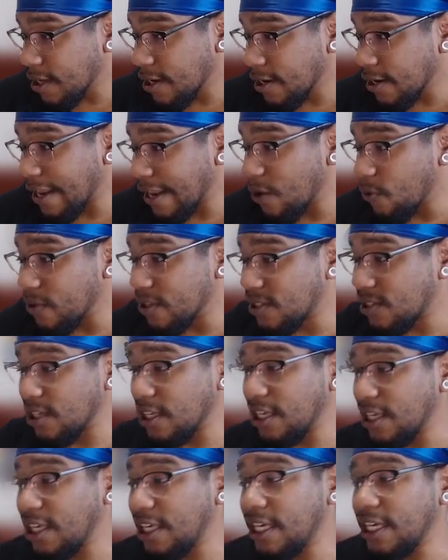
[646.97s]
And then we see
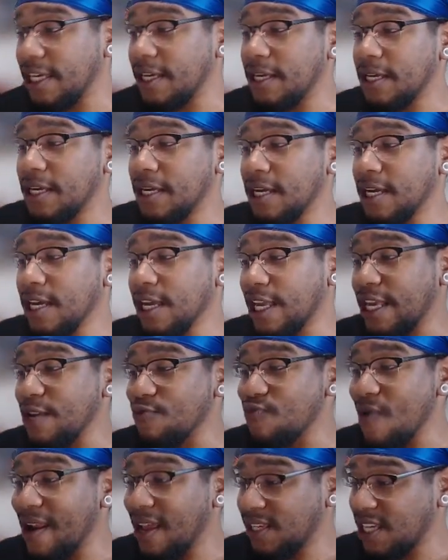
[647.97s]
he
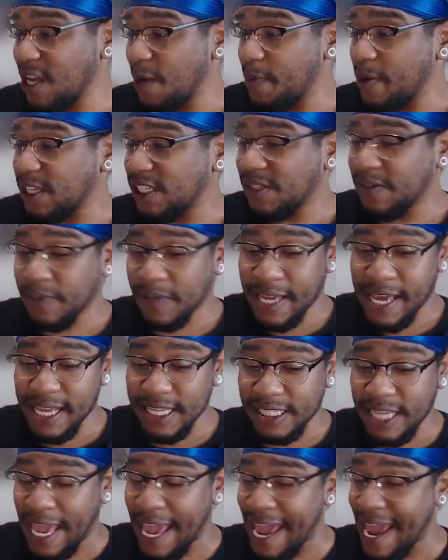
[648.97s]
readies up
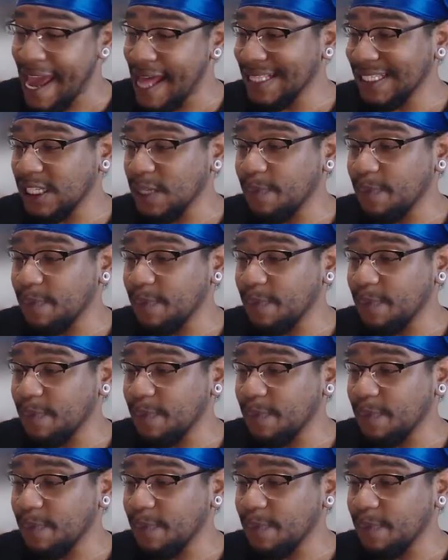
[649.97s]
his hands, the